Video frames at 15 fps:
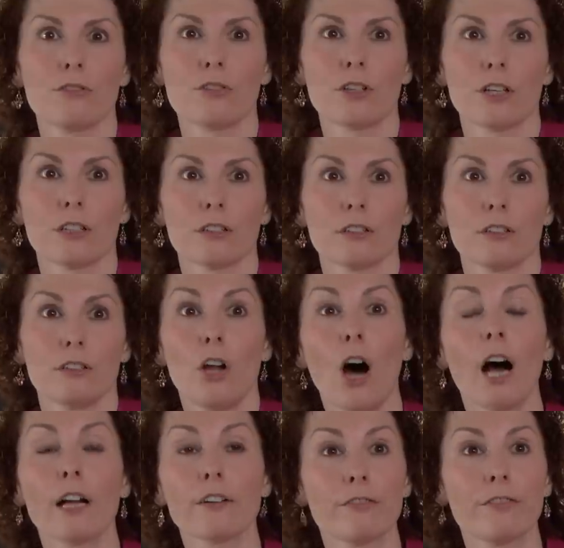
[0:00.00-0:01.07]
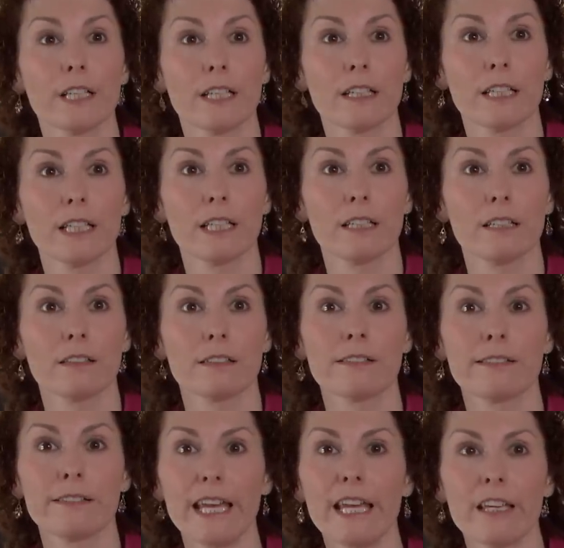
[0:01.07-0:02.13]
start not feeling
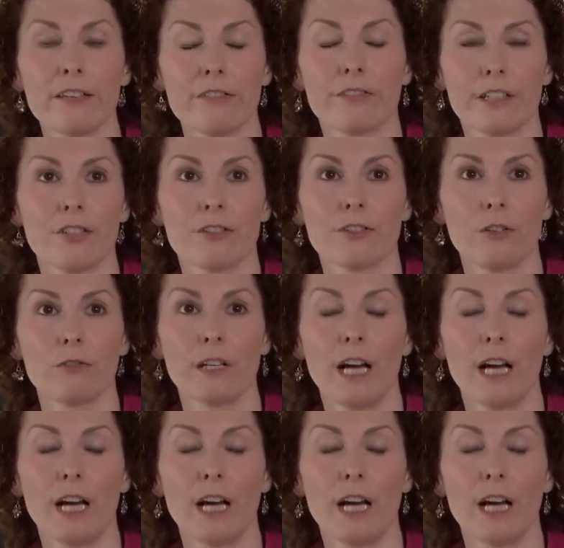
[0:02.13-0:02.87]
safe in your own